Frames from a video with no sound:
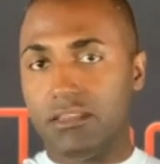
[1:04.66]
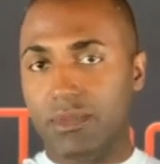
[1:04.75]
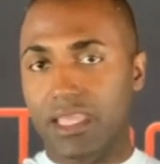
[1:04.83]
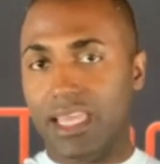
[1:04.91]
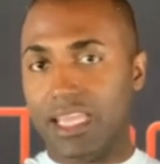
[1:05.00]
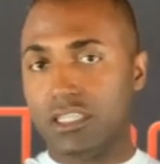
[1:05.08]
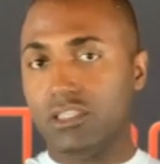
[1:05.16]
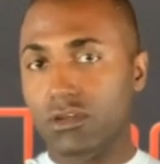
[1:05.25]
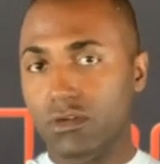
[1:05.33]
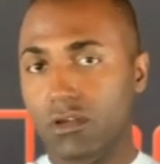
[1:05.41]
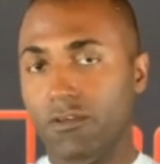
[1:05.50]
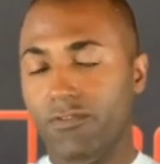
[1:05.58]
some of the
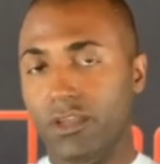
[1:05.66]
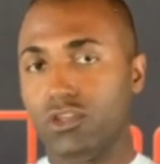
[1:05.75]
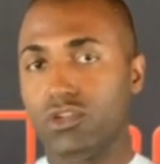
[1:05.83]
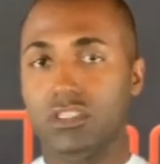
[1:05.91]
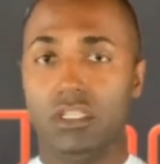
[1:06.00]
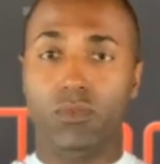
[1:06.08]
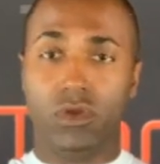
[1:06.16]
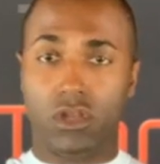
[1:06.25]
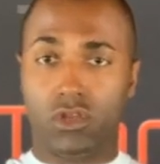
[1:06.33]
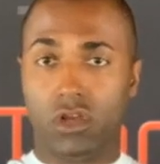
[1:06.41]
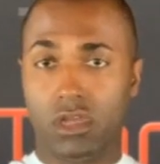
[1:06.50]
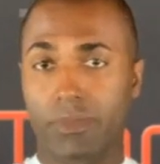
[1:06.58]
exterior features, and then we're
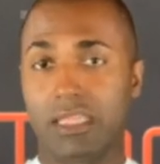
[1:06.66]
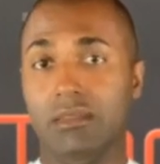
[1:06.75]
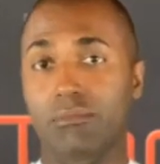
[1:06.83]
gonna talk about